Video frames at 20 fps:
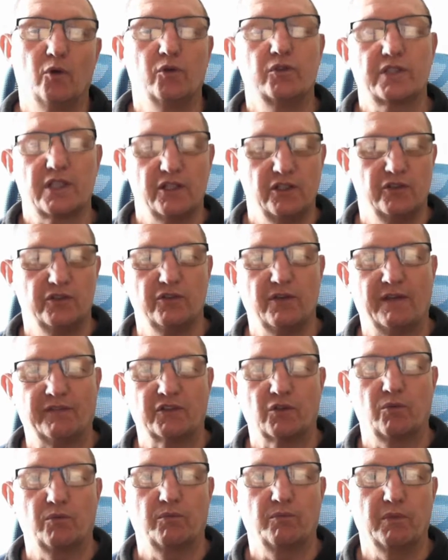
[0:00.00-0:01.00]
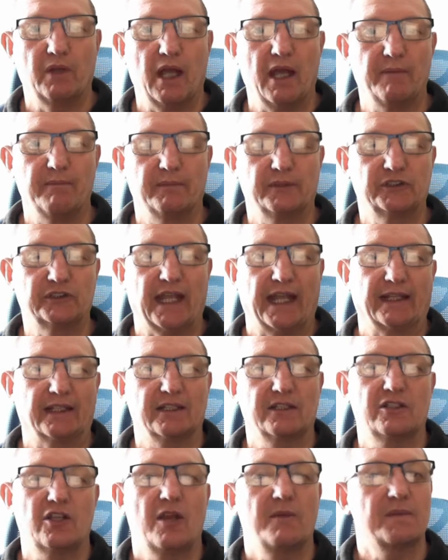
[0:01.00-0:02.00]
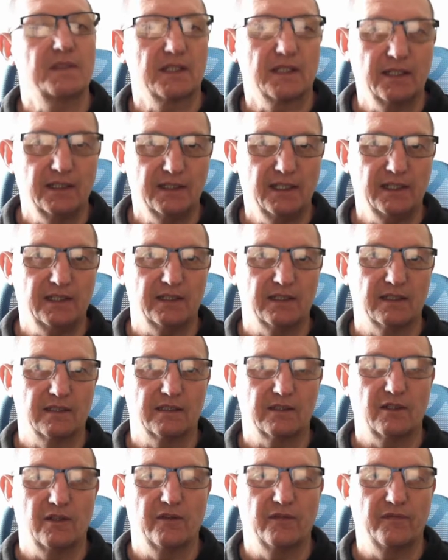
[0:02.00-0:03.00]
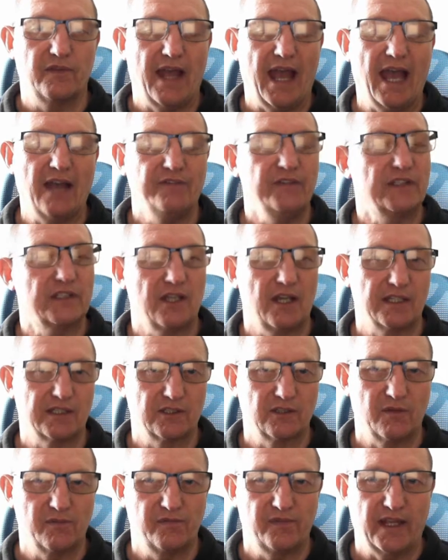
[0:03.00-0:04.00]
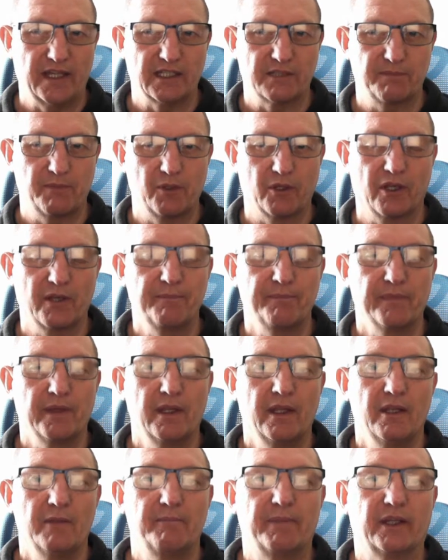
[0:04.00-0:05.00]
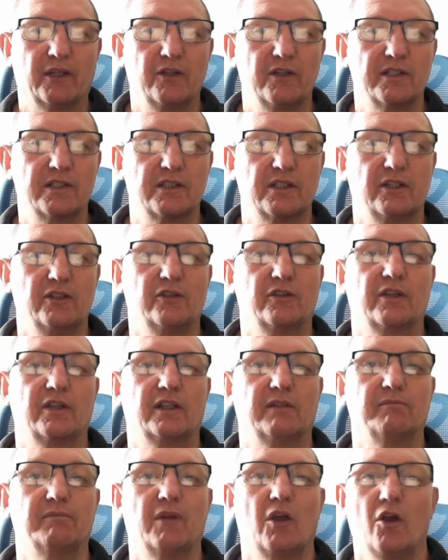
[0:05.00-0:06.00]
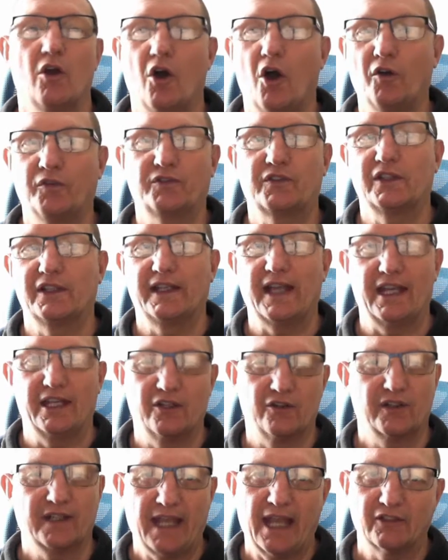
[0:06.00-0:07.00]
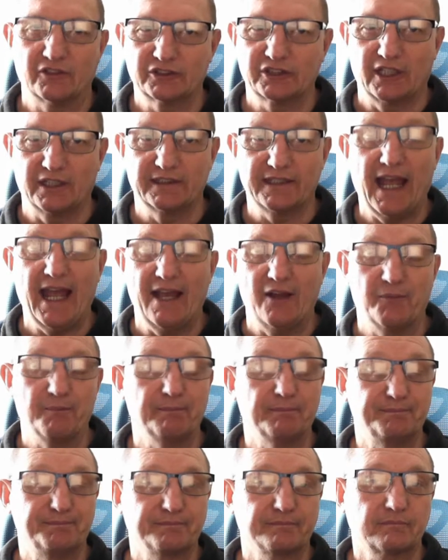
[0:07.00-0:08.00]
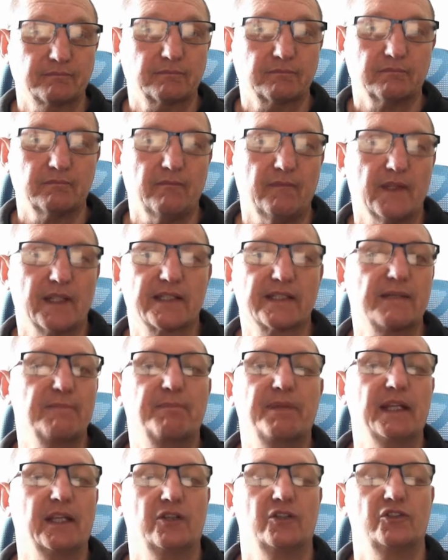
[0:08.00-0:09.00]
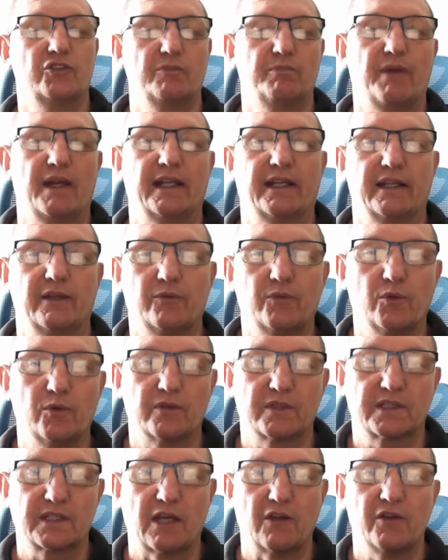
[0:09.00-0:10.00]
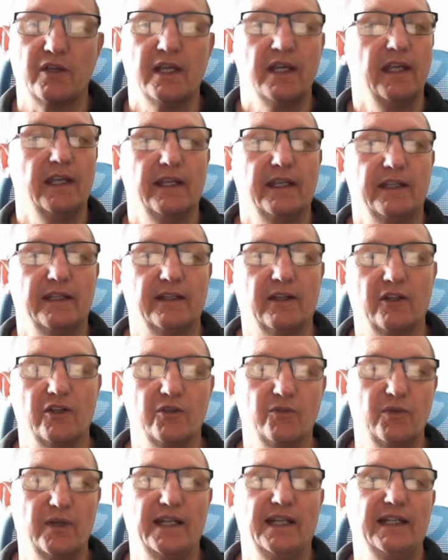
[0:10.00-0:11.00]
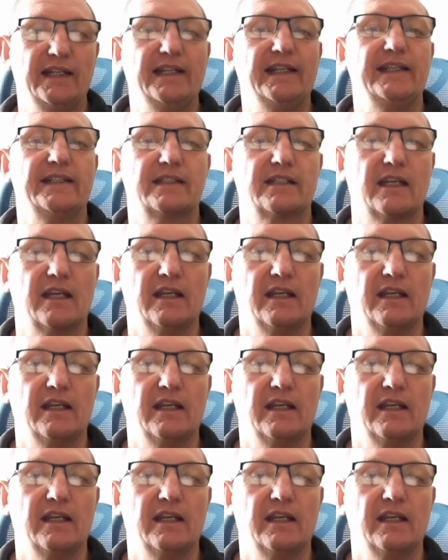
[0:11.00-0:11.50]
Also, you do have to check the terms and conditions of advertising on Facebook, because you can often get your account shut down simply because you break their rules. So, you really need